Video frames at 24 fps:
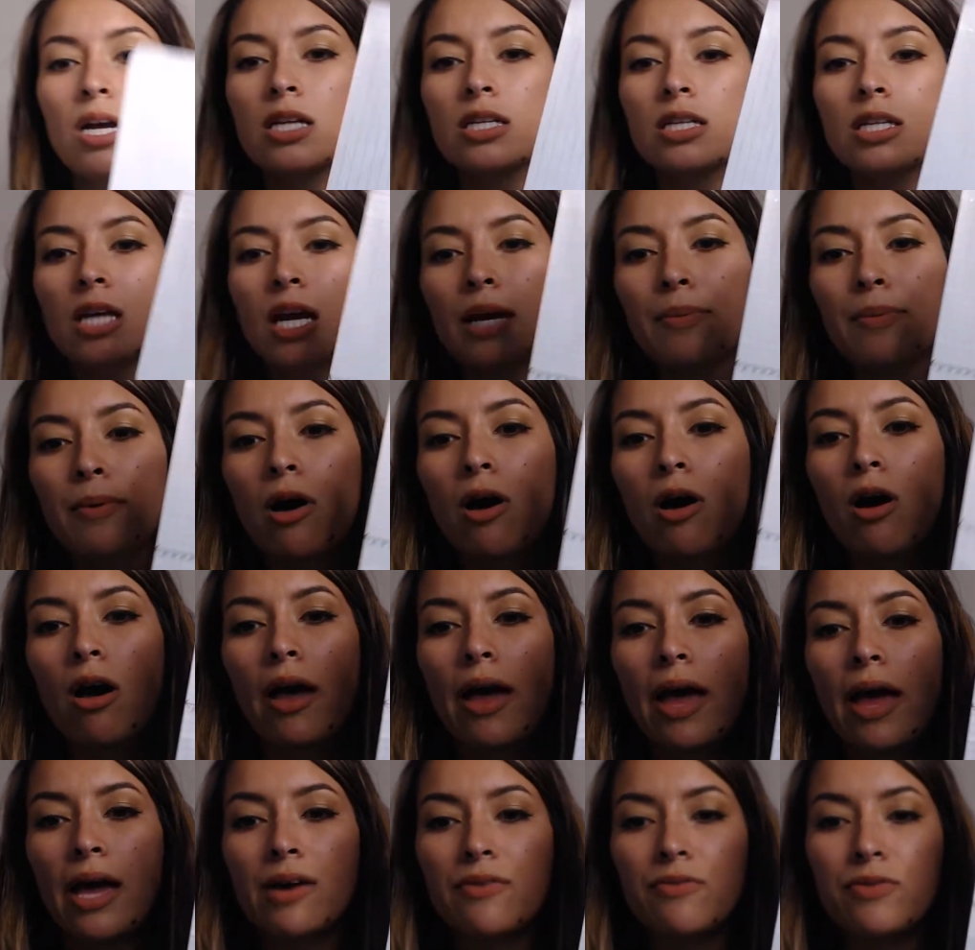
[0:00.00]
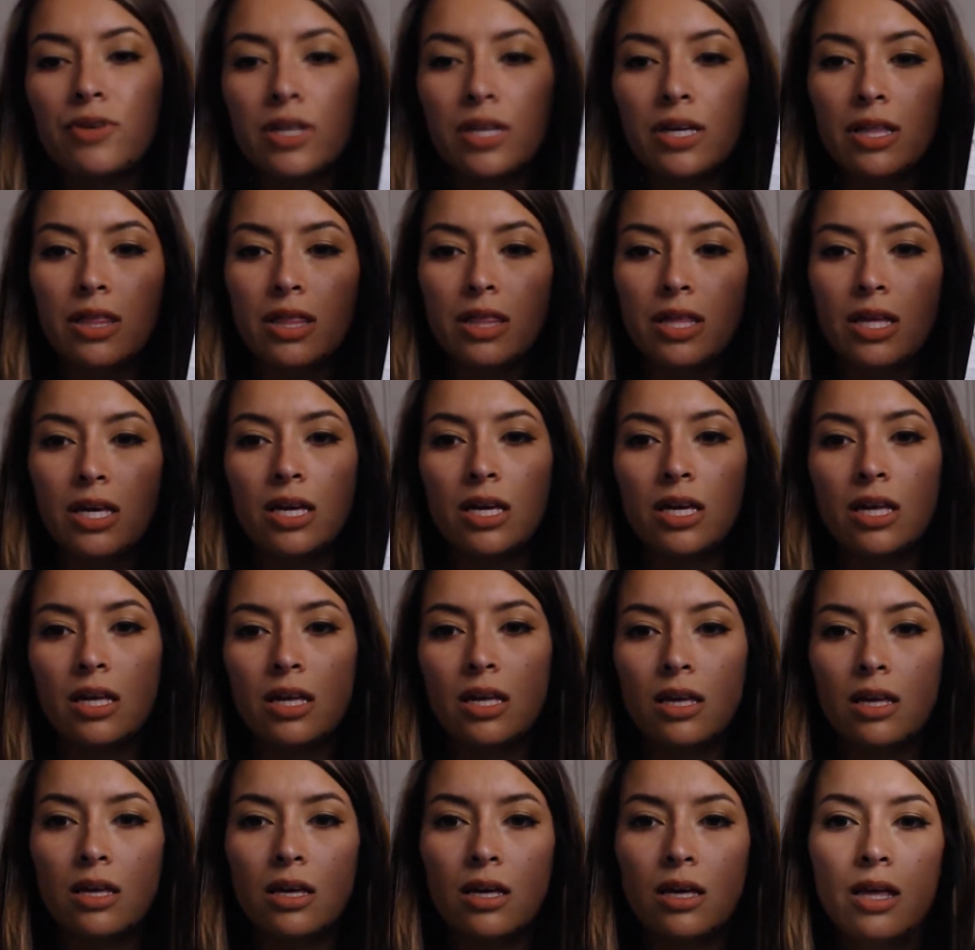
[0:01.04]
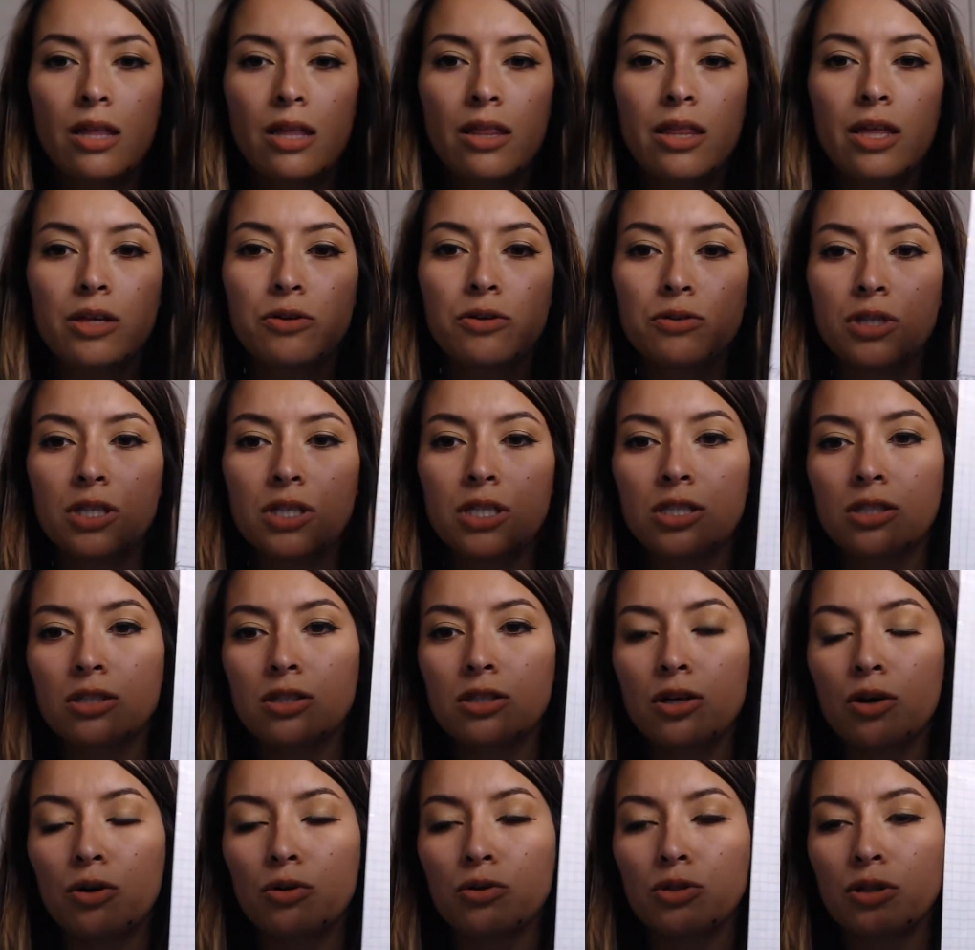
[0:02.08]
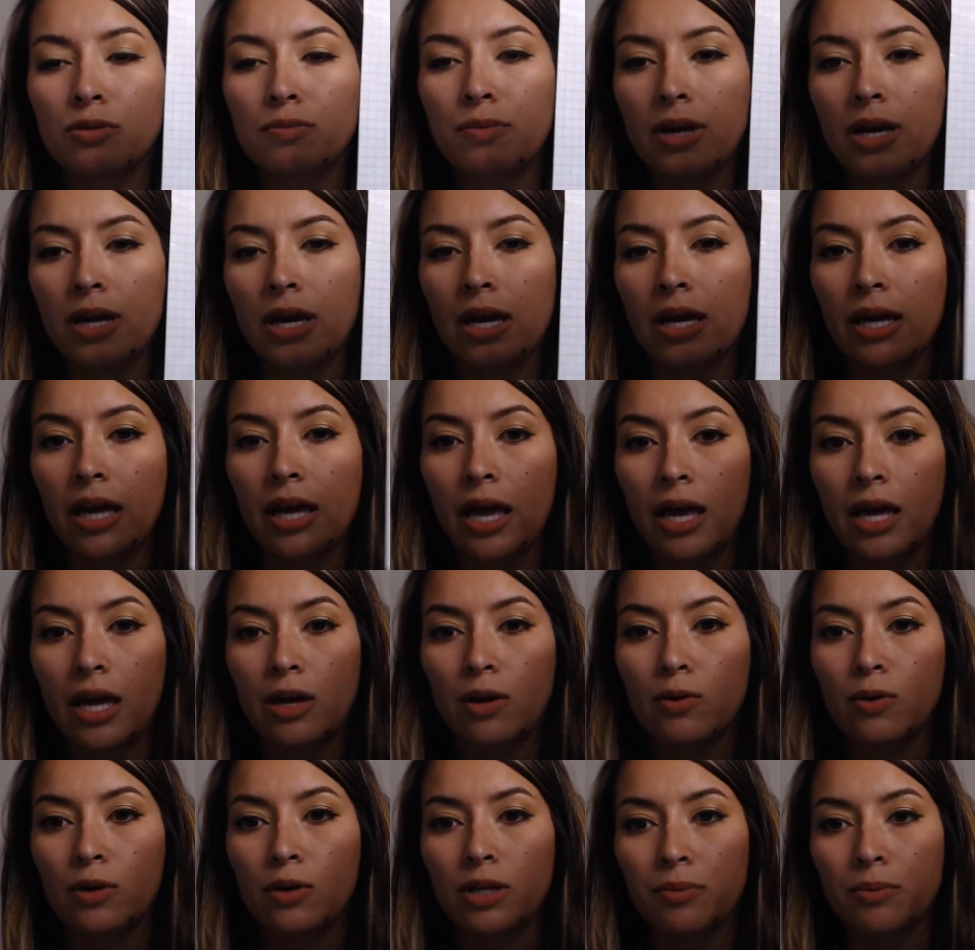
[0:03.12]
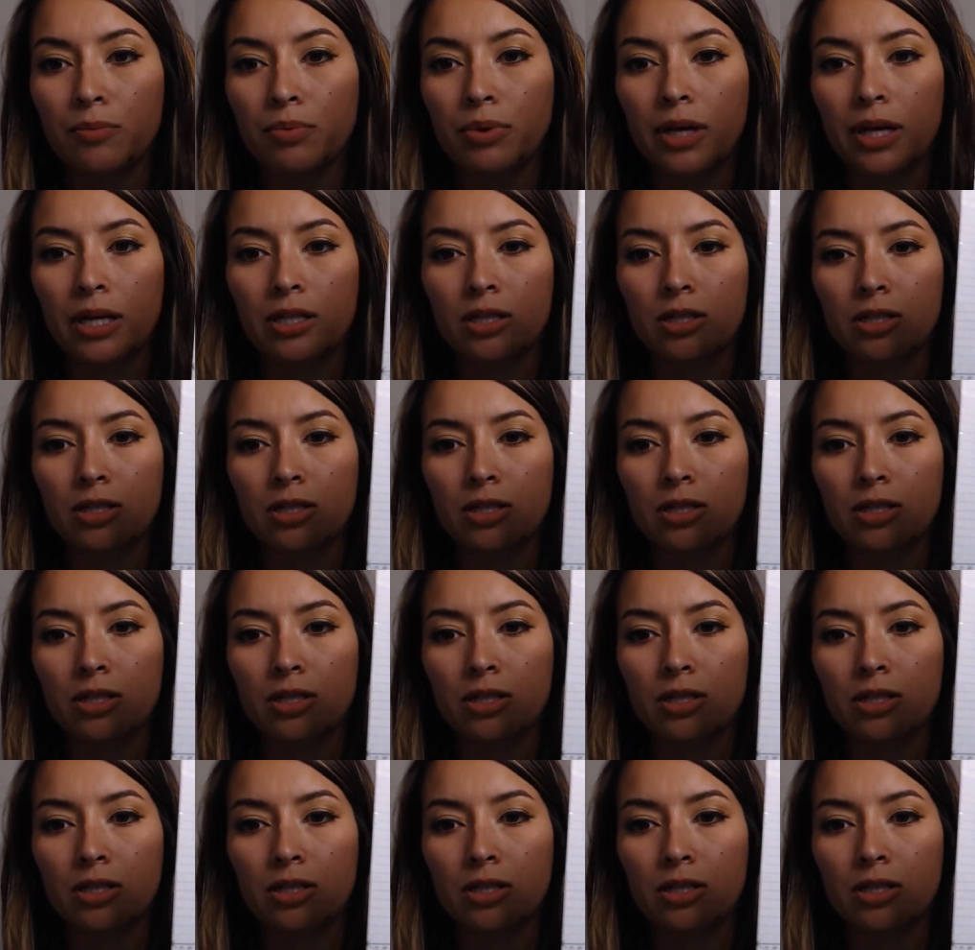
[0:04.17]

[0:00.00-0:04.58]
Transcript: talk about everything that you need to know to make a coordinate plane.